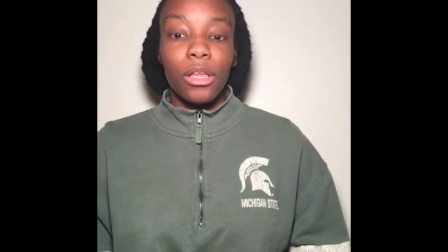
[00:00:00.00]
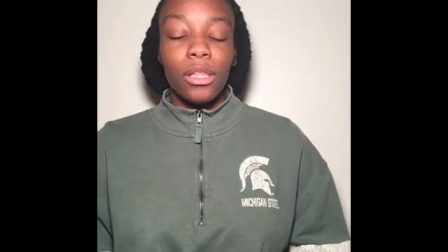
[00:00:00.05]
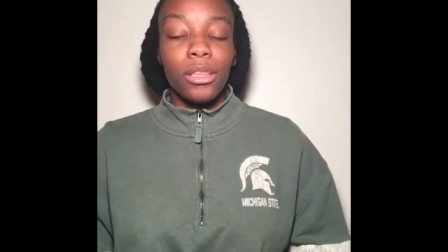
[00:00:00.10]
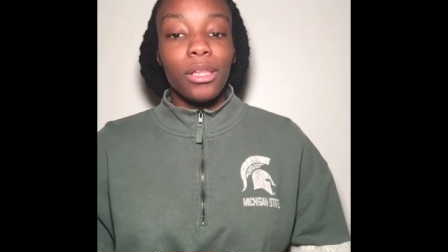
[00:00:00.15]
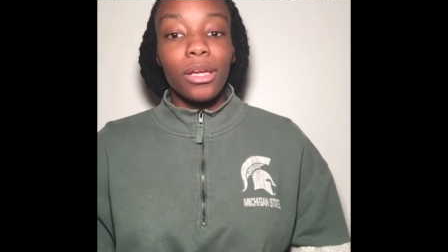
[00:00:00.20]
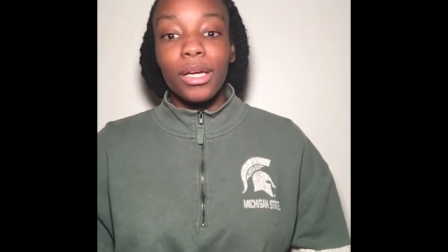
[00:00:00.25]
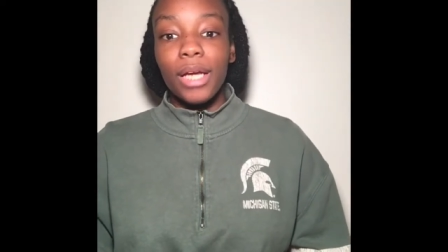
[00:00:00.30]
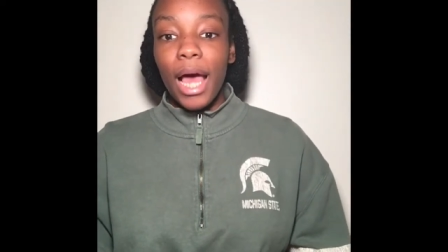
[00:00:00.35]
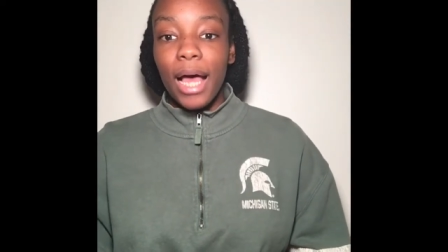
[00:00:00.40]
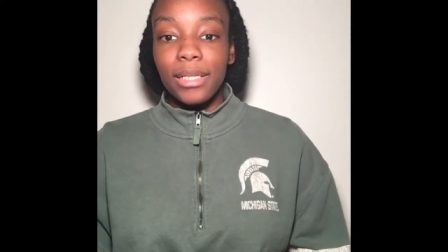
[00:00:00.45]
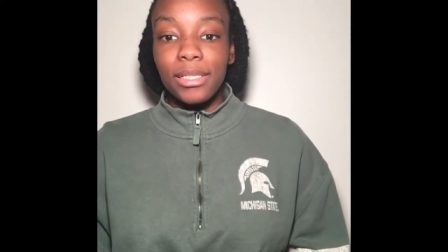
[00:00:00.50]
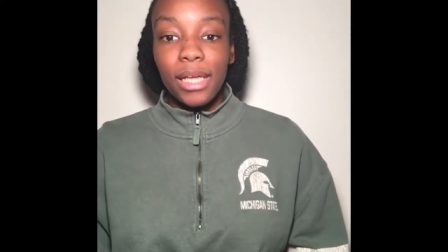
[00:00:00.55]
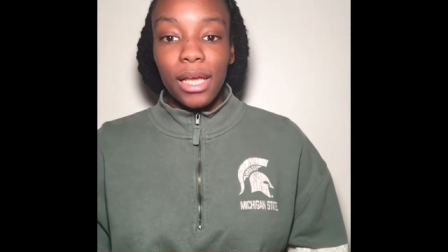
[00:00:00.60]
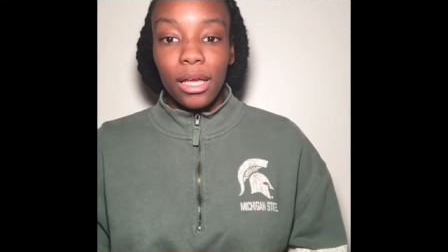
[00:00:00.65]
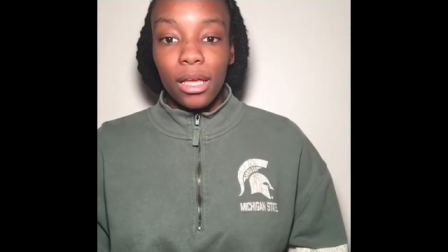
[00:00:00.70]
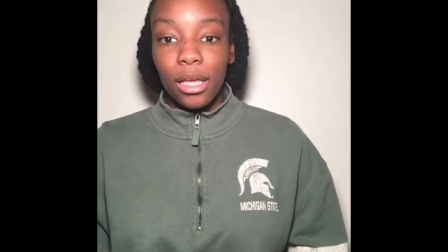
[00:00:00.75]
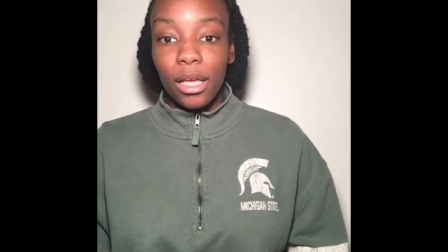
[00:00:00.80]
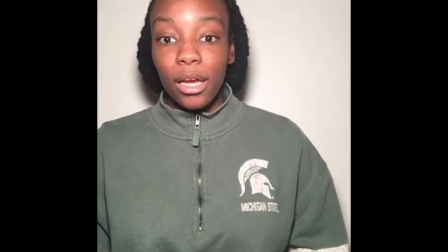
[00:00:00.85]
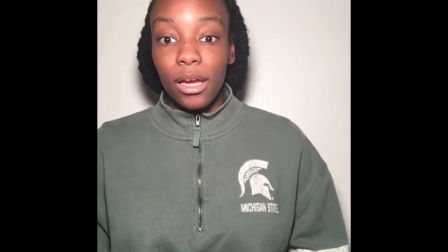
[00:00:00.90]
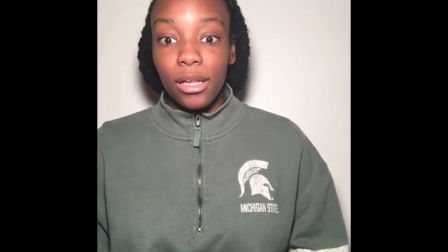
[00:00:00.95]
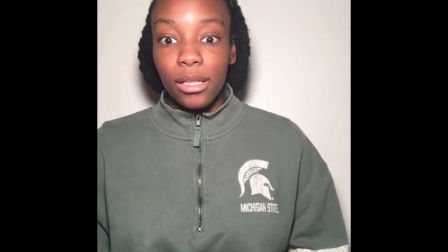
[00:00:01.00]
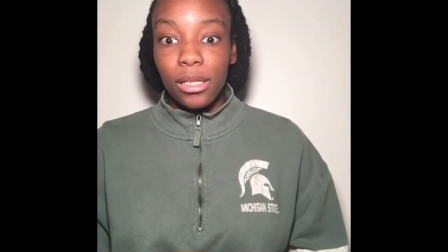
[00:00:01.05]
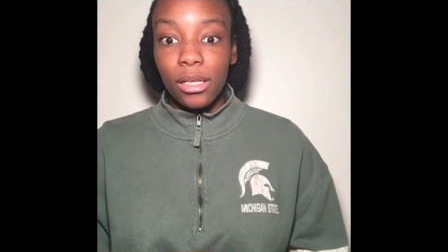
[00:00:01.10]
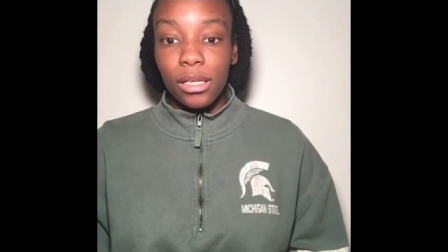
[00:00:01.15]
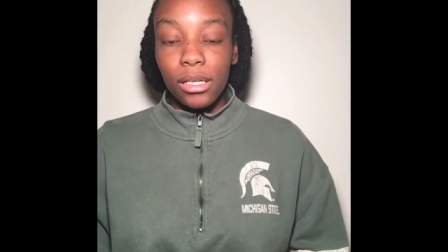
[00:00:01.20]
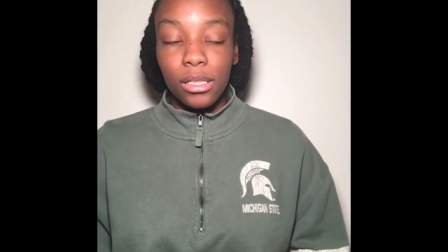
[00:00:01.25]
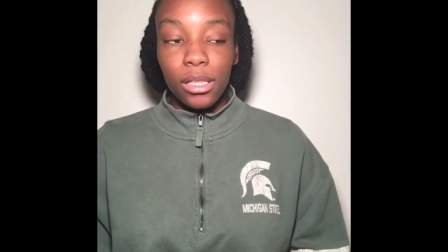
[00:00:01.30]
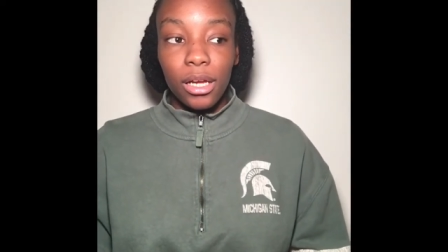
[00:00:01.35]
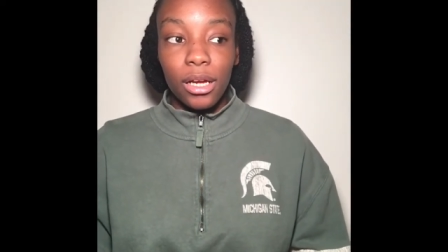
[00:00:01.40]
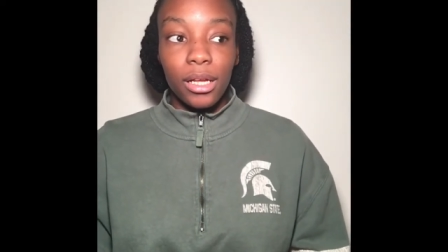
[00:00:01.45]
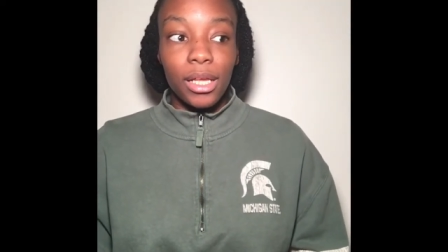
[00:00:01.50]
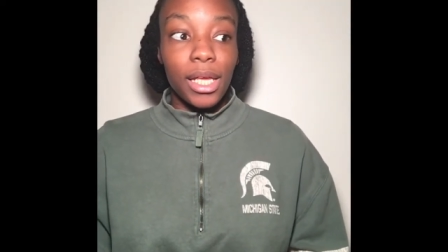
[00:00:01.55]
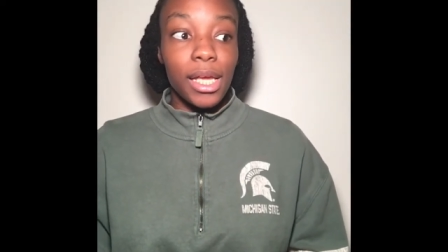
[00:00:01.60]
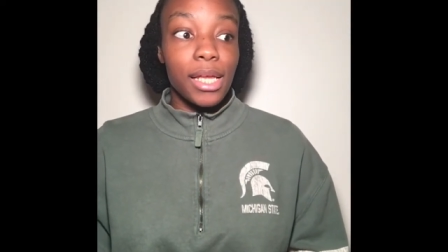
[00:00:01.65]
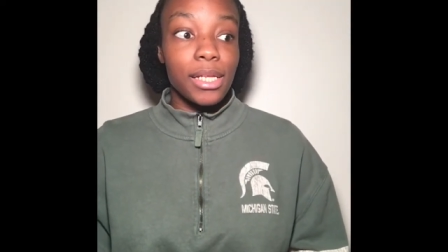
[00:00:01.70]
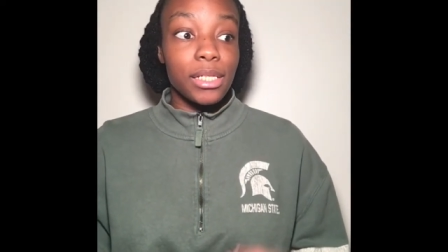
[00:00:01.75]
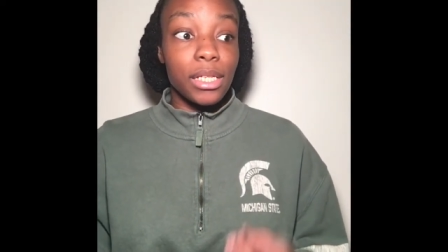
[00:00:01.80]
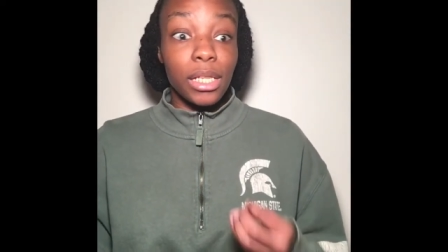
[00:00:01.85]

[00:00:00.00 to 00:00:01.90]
they're not taking care of their kids.